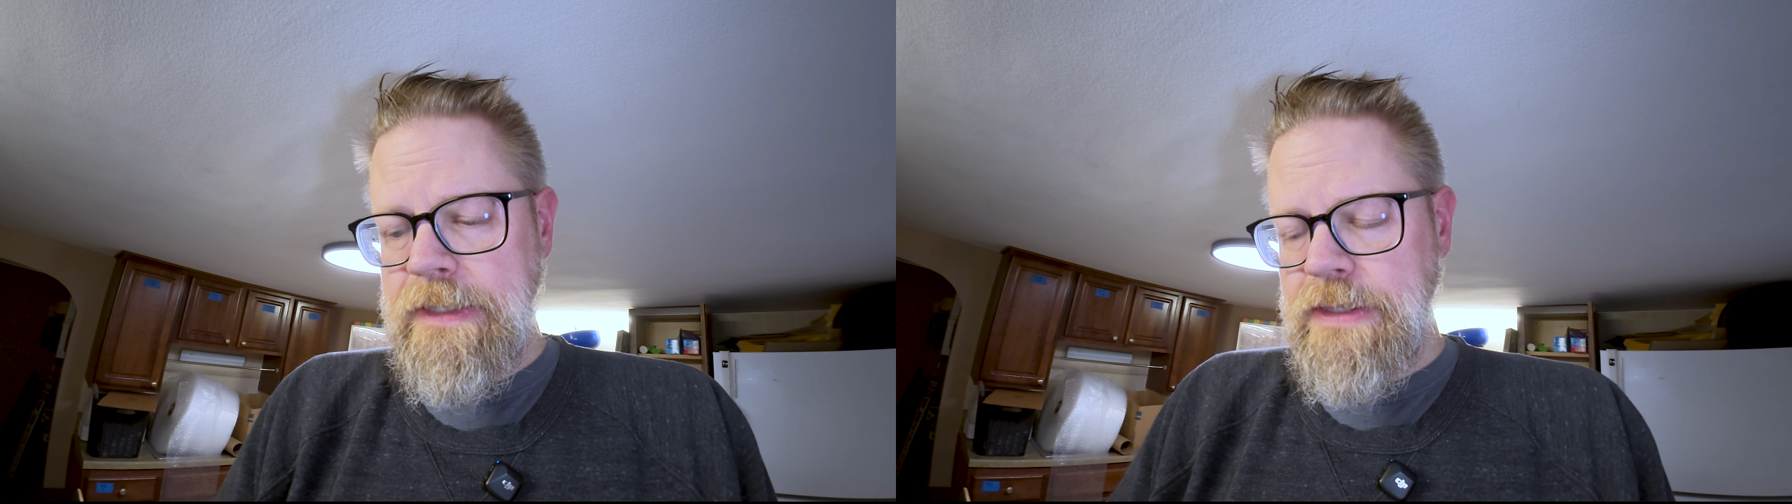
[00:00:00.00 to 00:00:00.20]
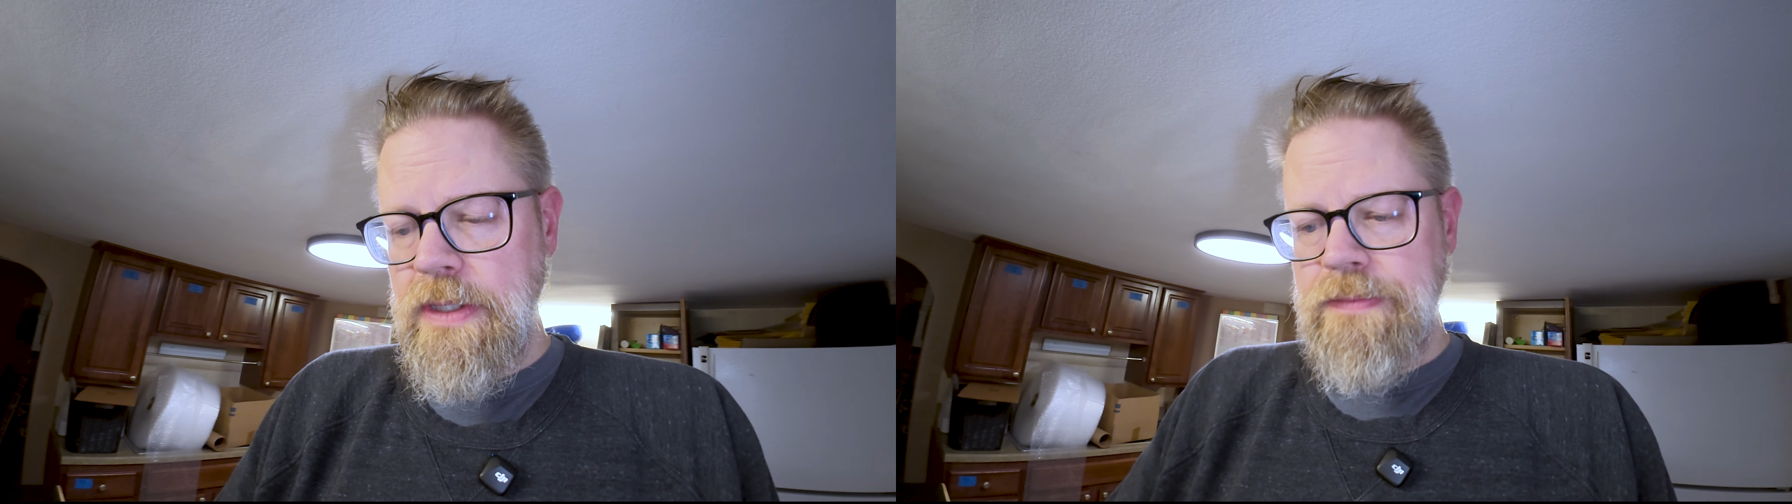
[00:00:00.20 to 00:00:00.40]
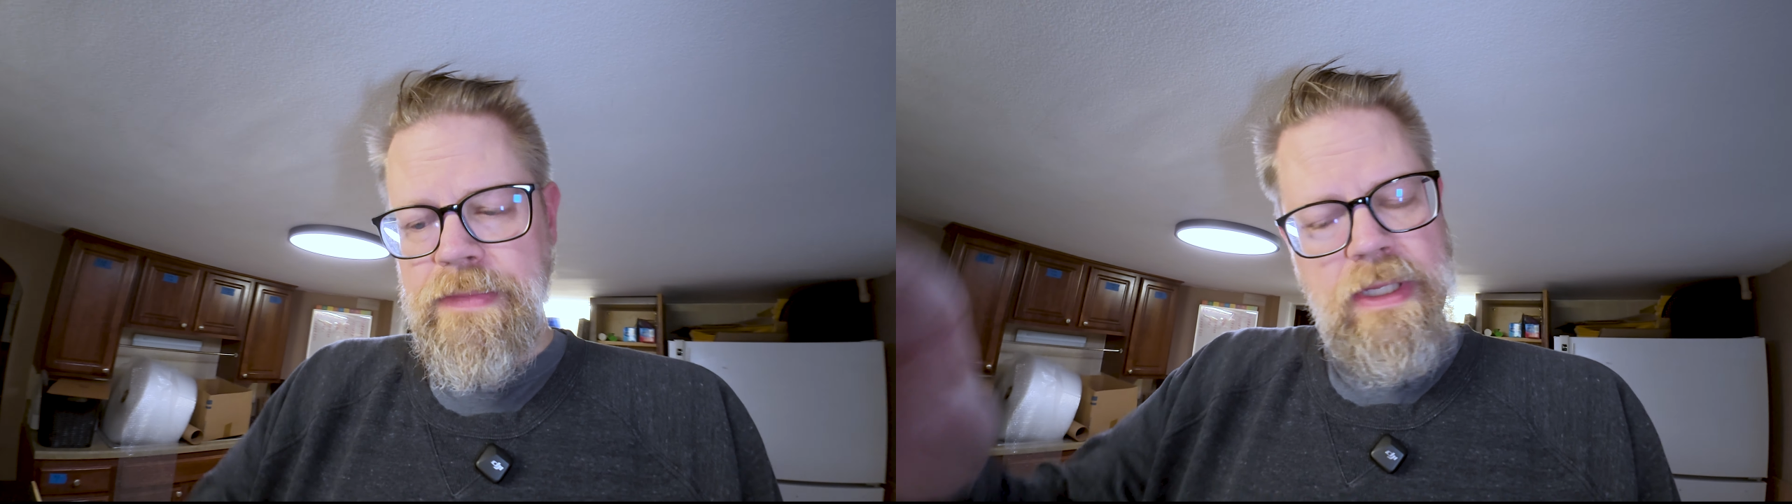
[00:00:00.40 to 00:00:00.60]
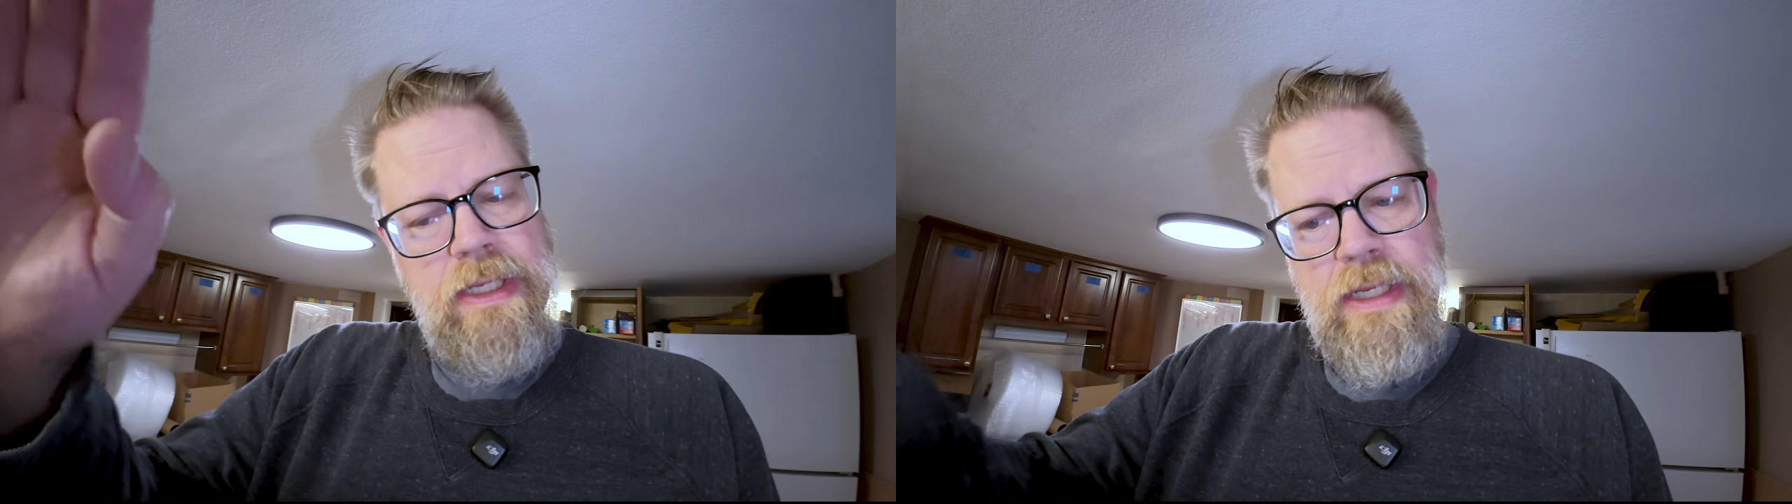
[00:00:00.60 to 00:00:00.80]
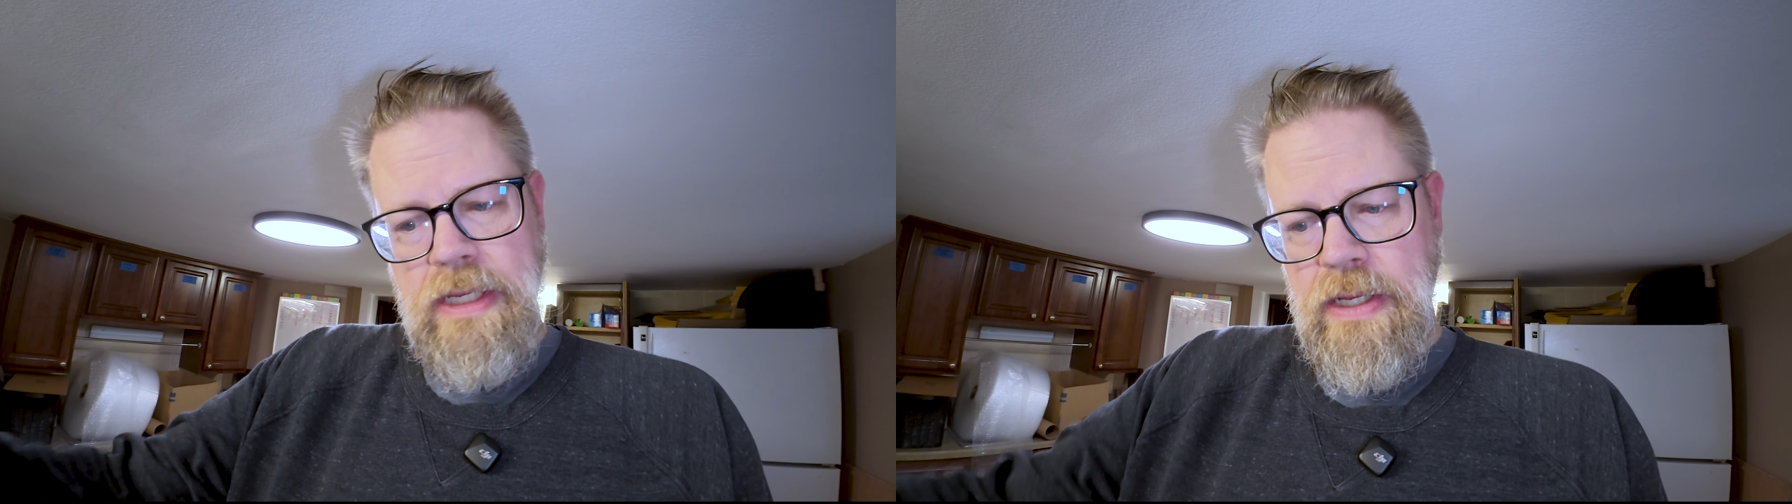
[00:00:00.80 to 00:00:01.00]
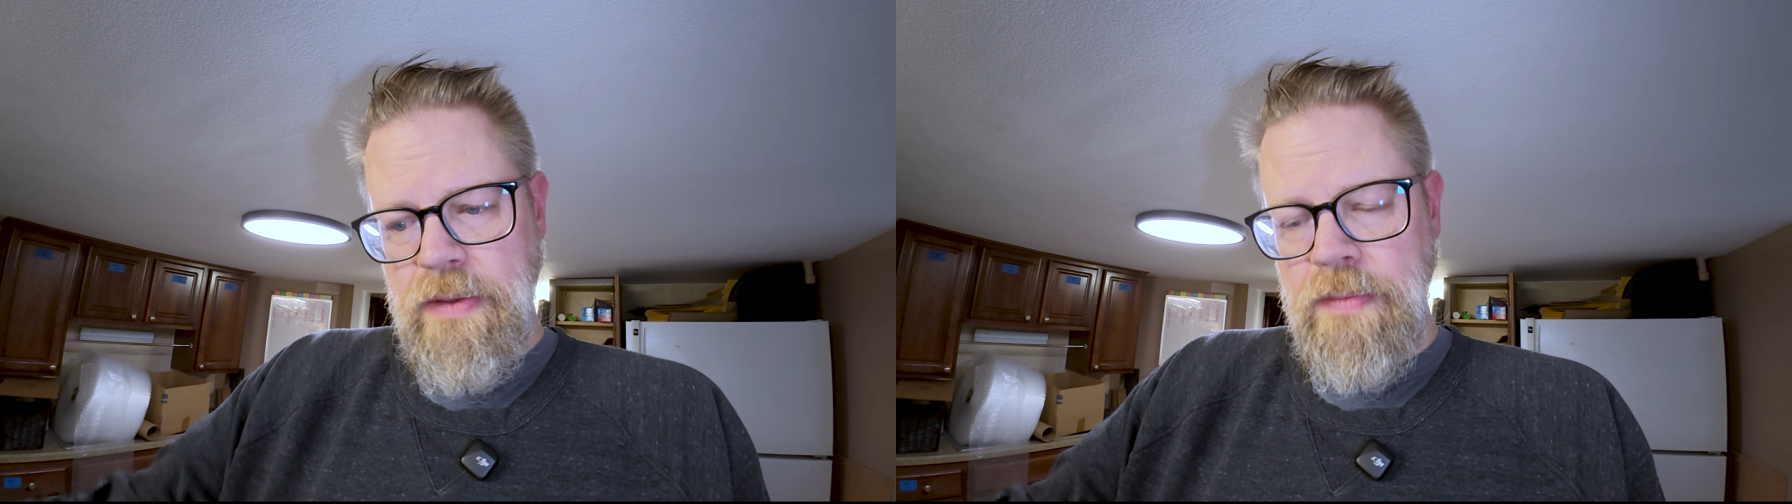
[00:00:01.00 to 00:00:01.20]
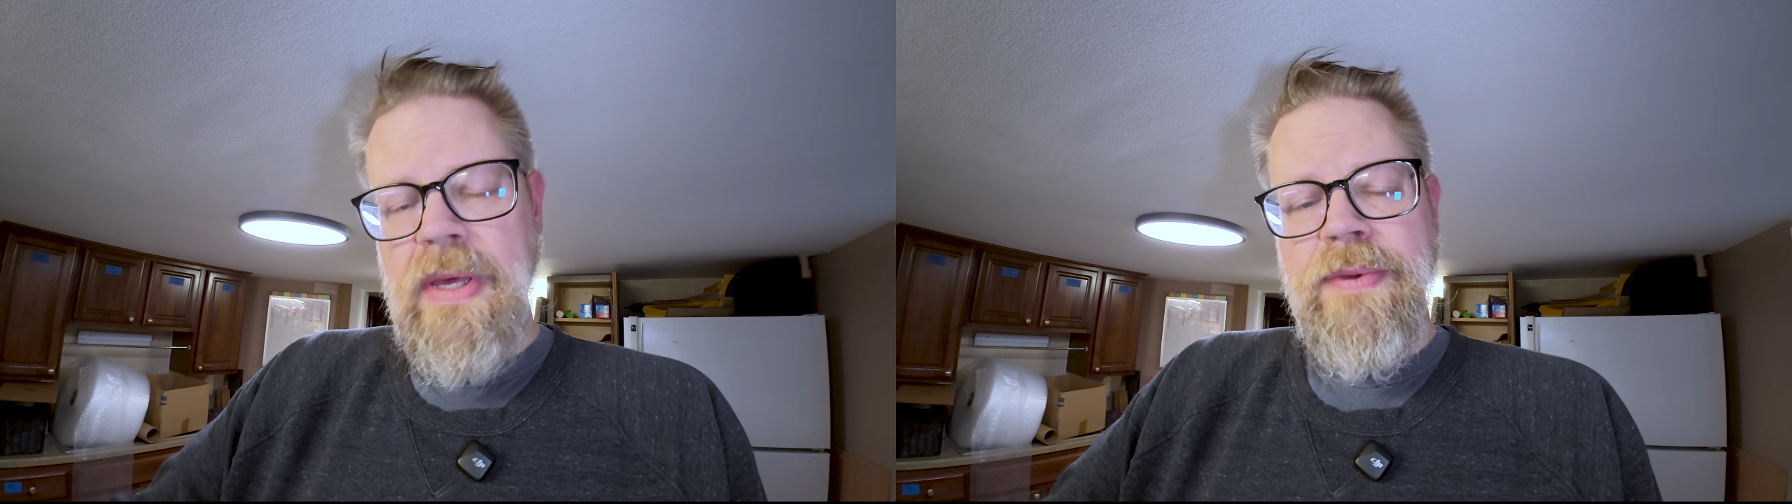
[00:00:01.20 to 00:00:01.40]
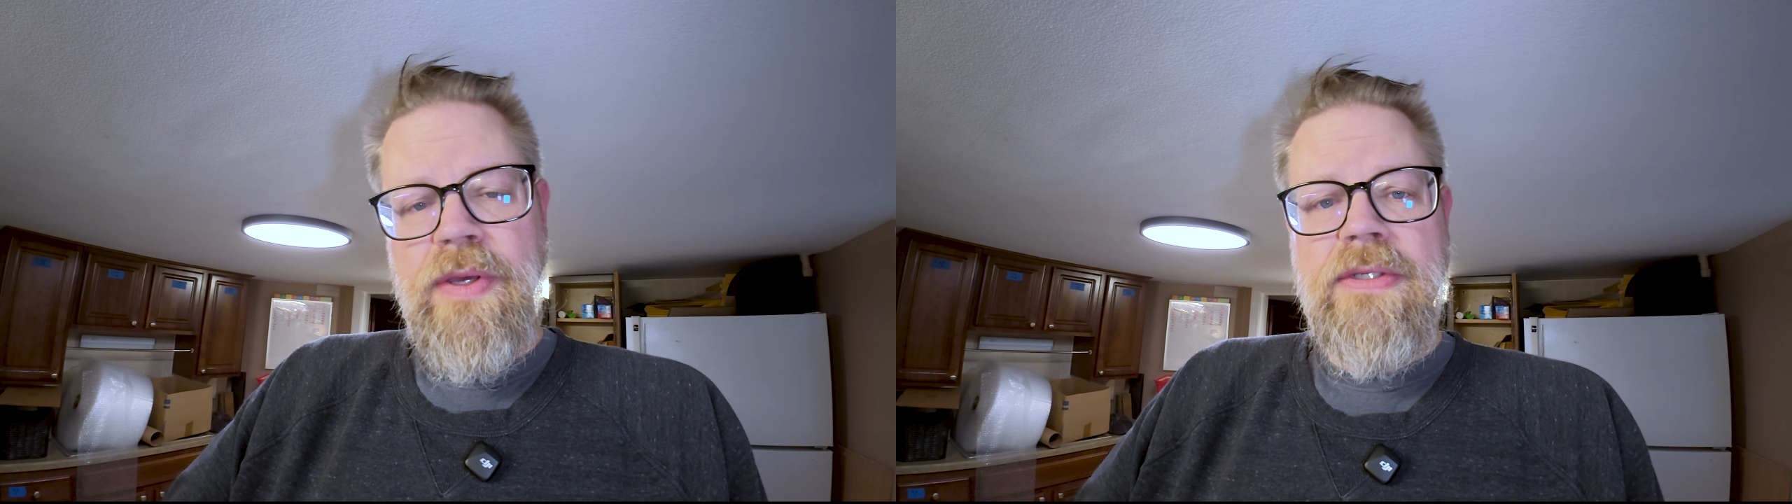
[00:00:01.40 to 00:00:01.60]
So maybe